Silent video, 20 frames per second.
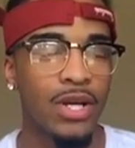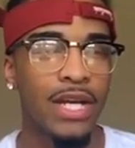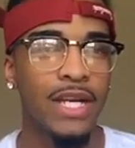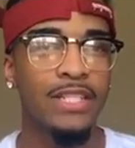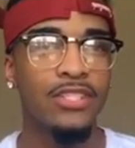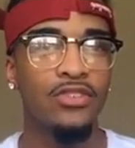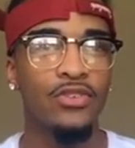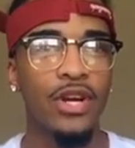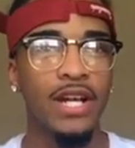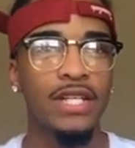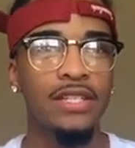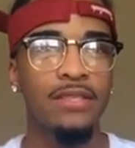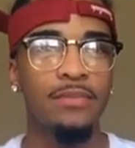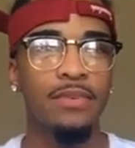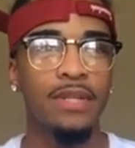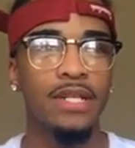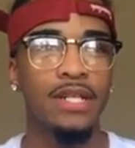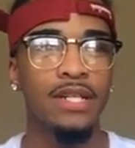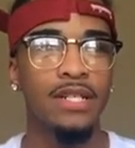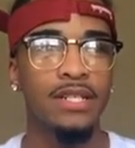it's crazy
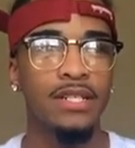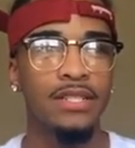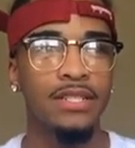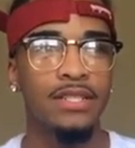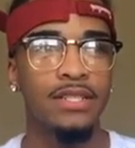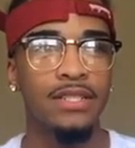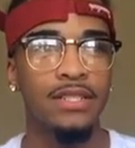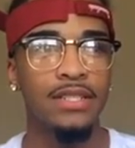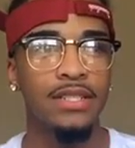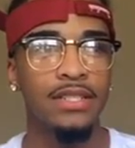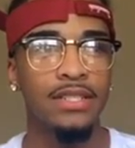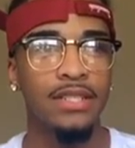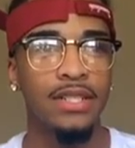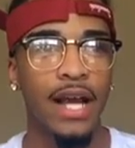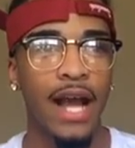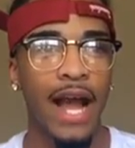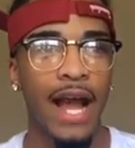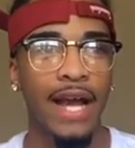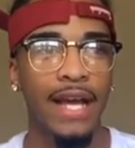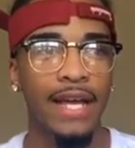because
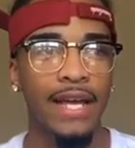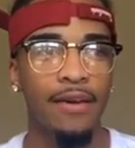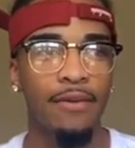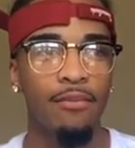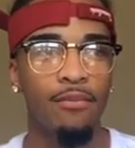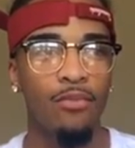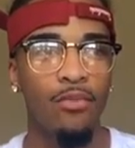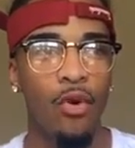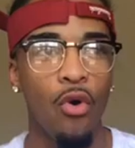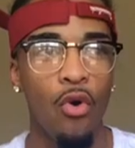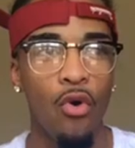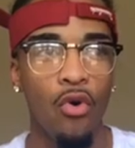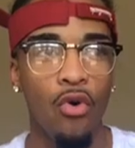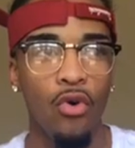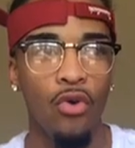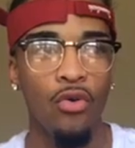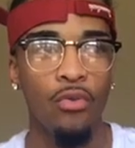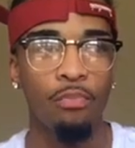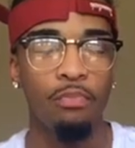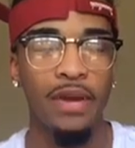I get
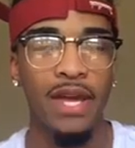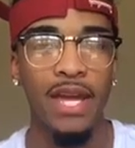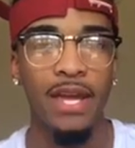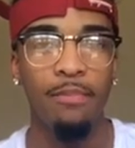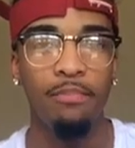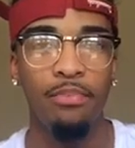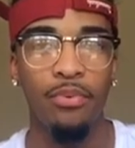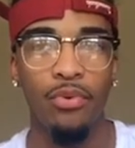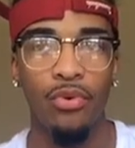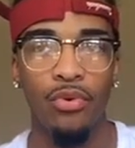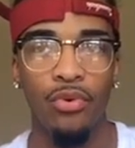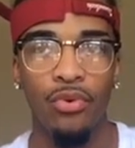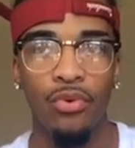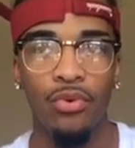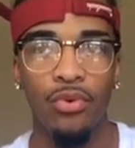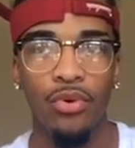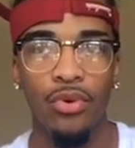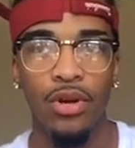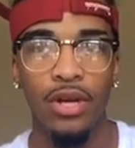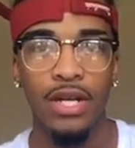more
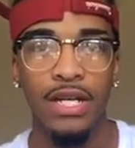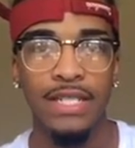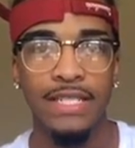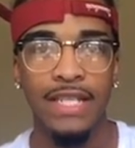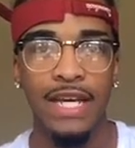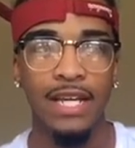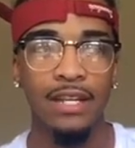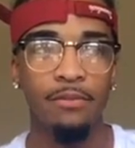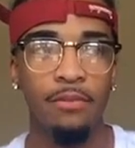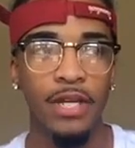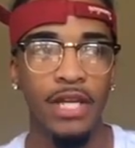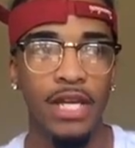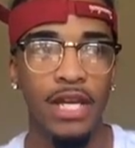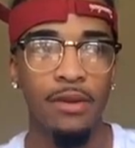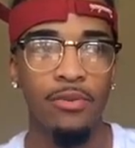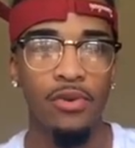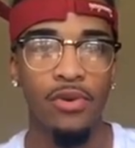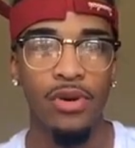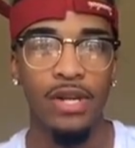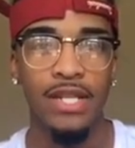people telling me
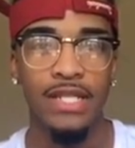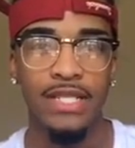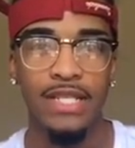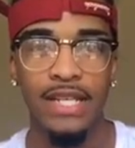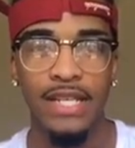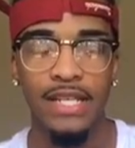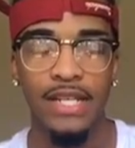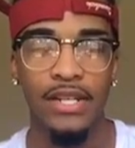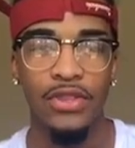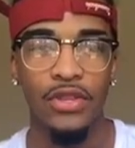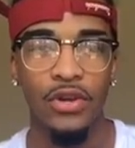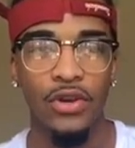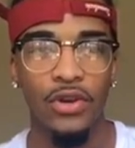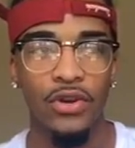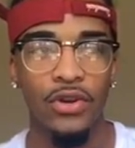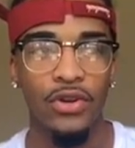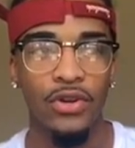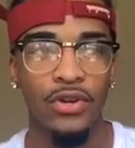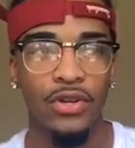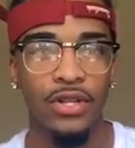keep doing this, that, the
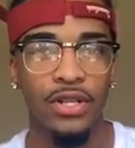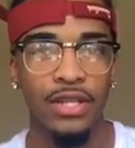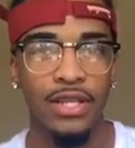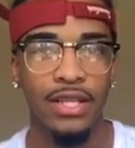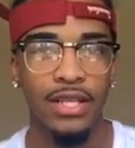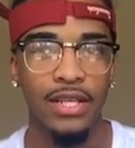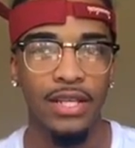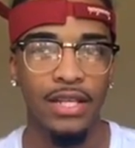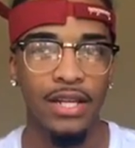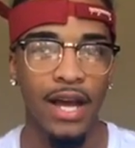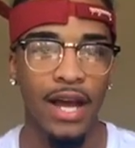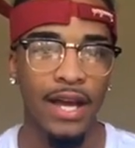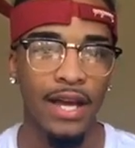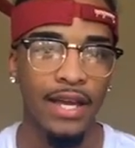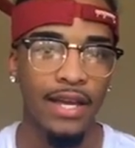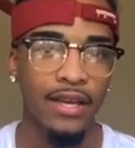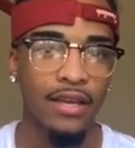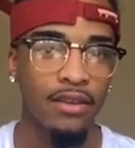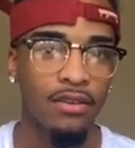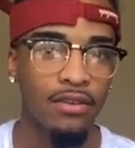third than I
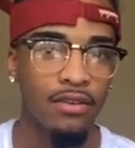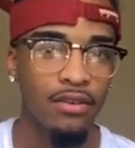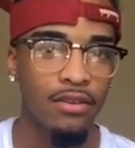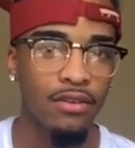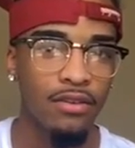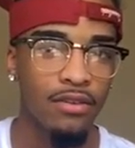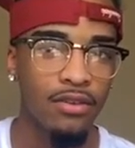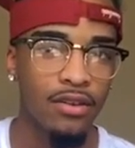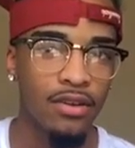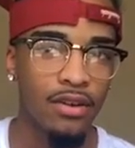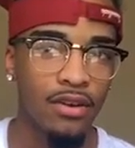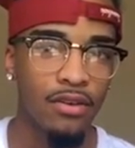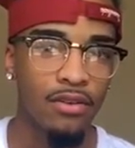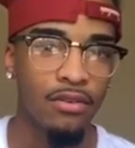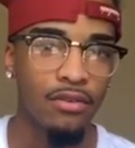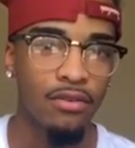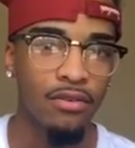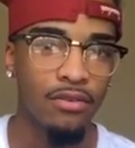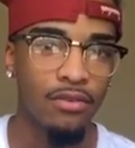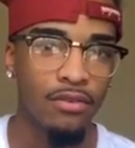get, you know,
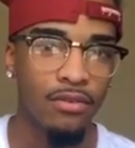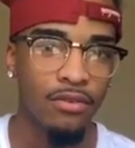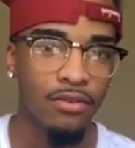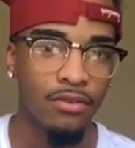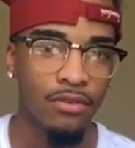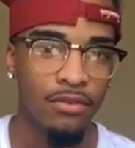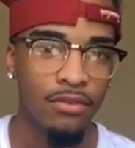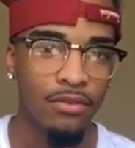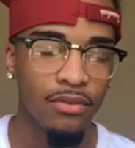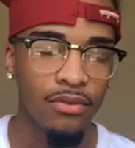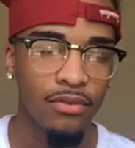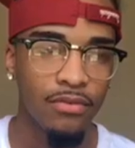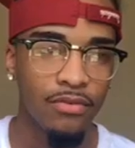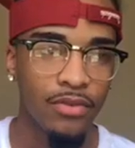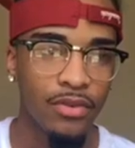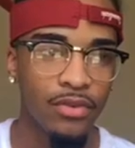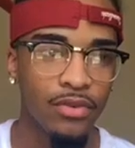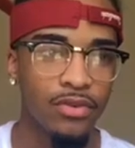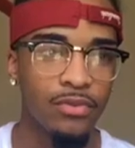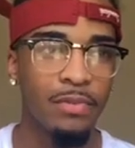
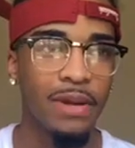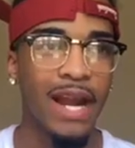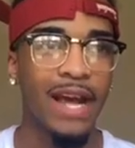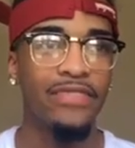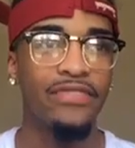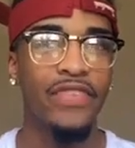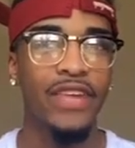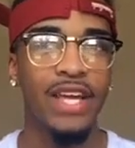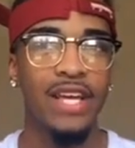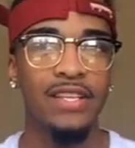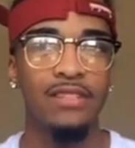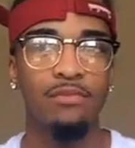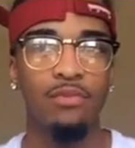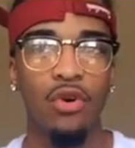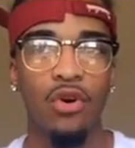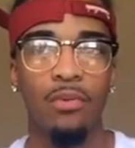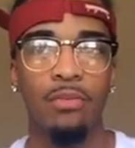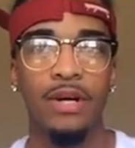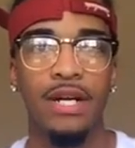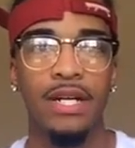views. But I think it's
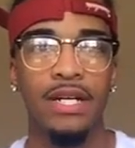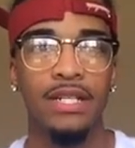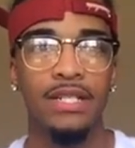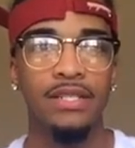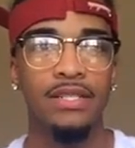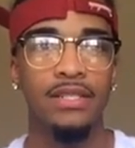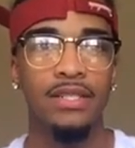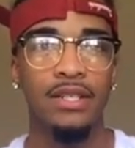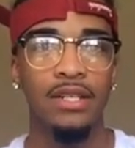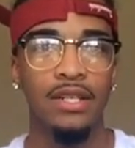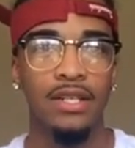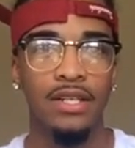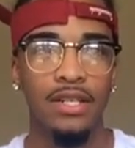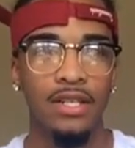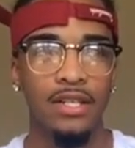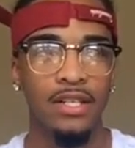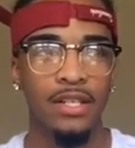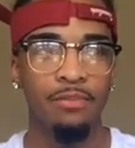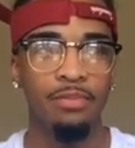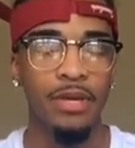more because
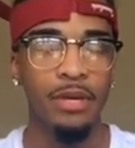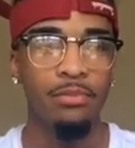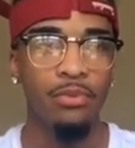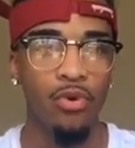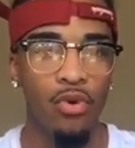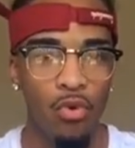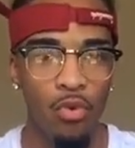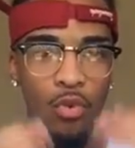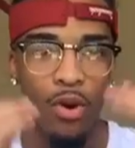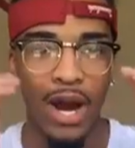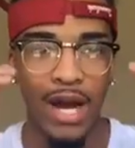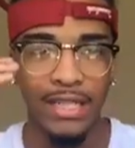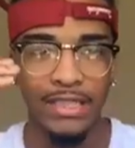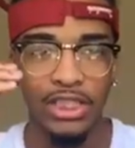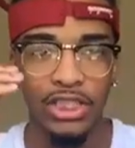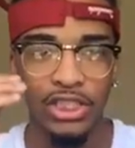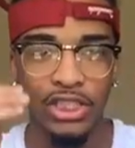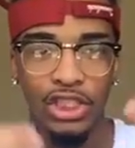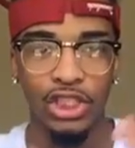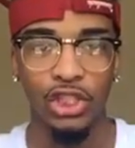the people who watch
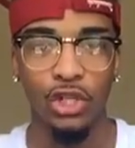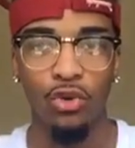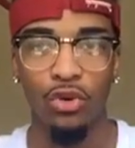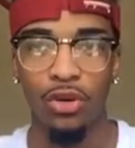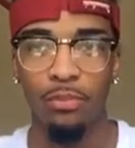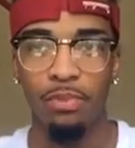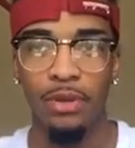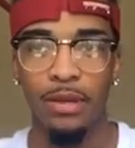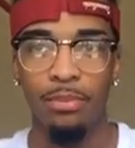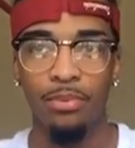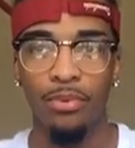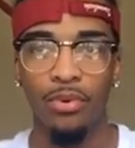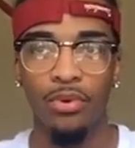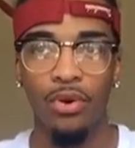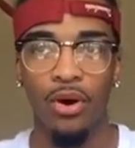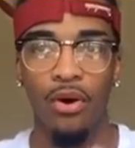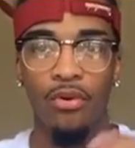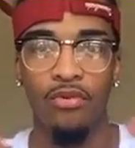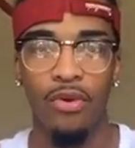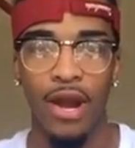it show the people
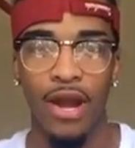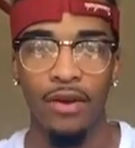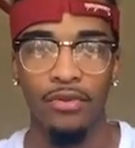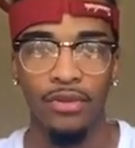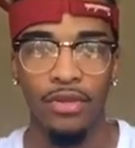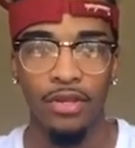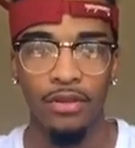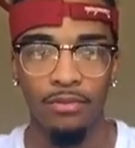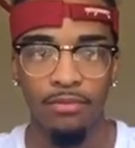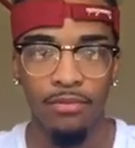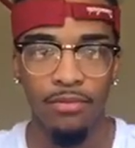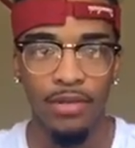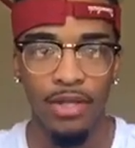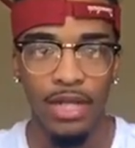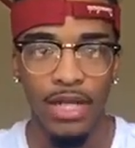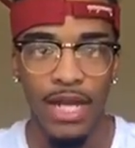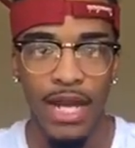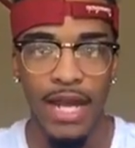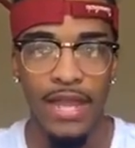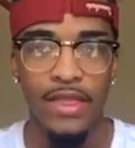around them,
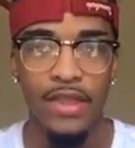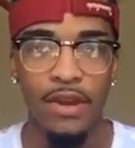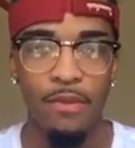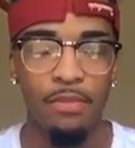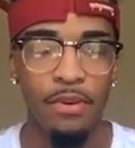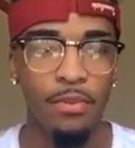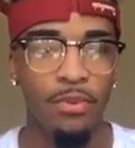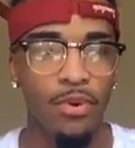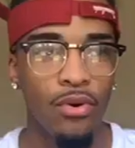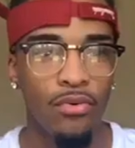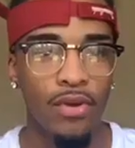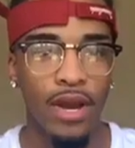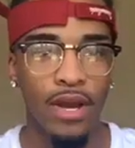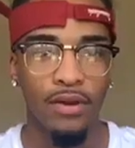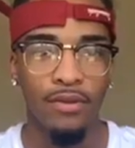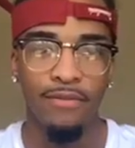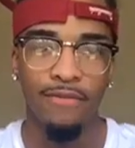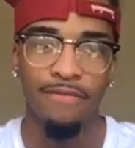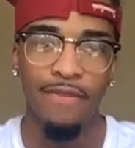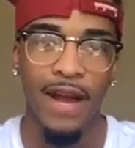and then the people around
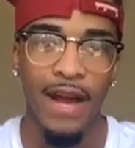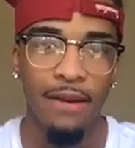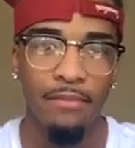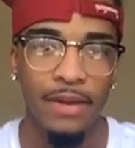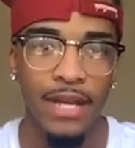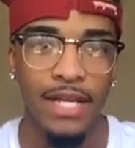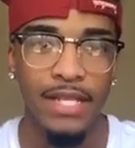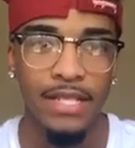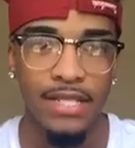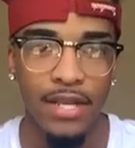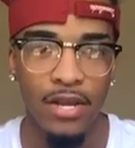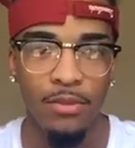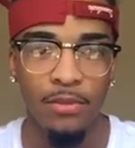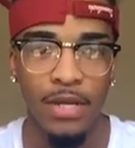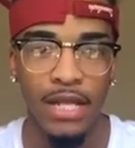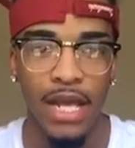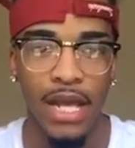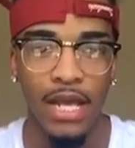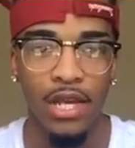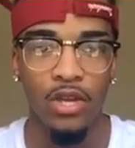them find me and tell
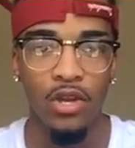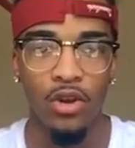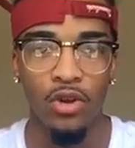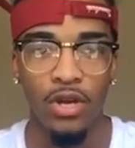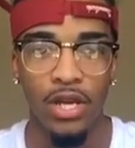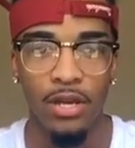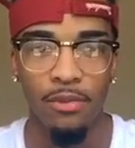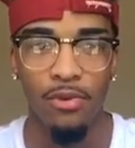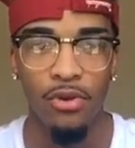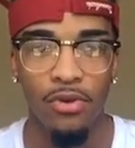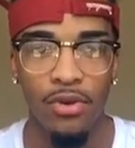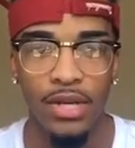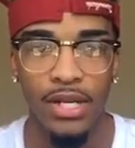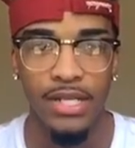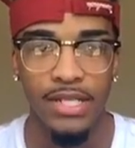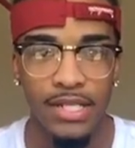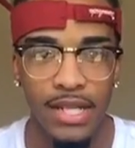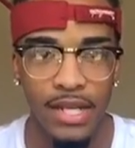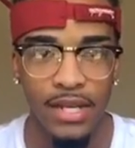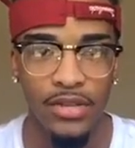me, like, you know, keep doing
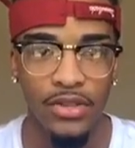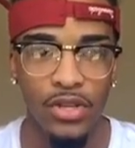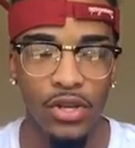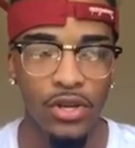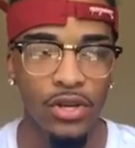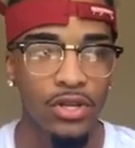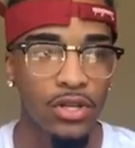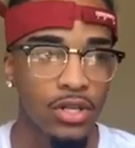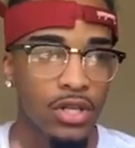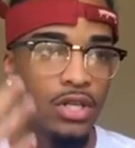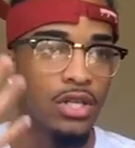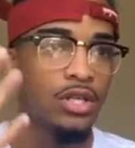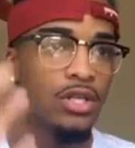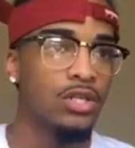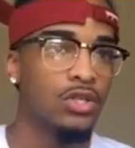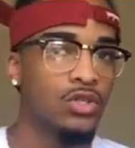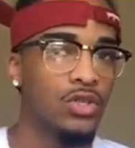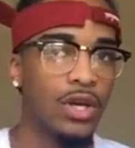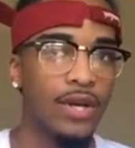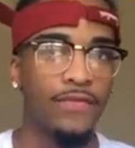this, that, and the third.
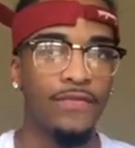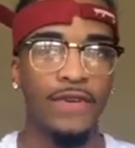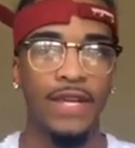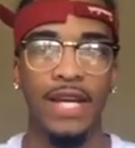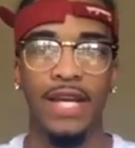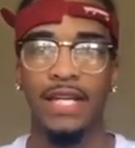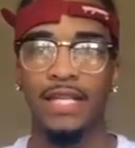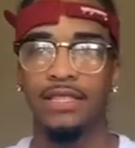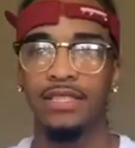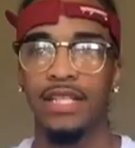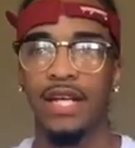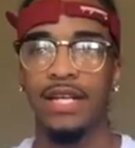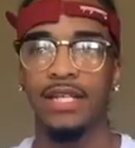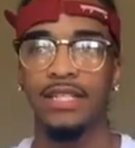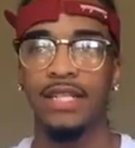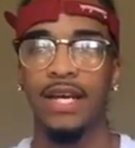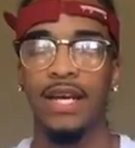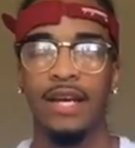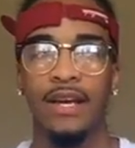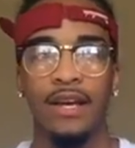So I feel like it's like
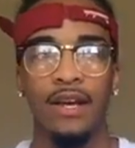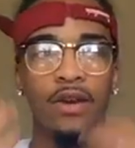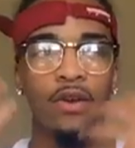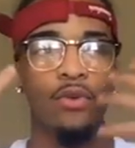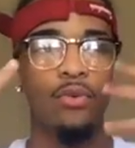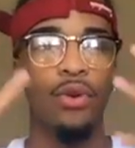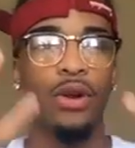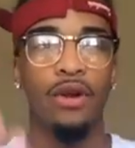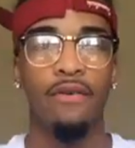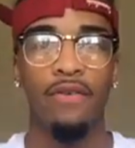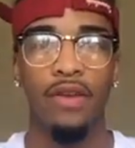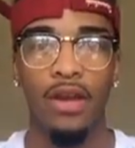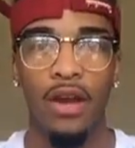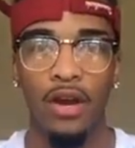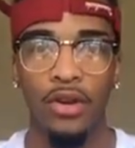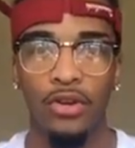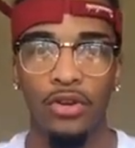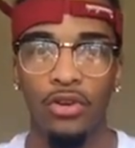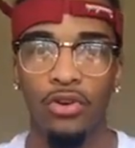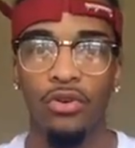that. Whatever
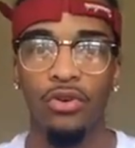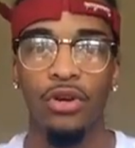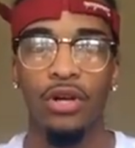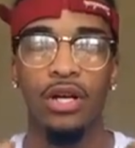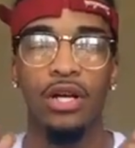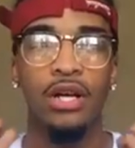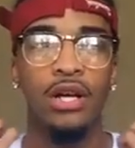y'all do,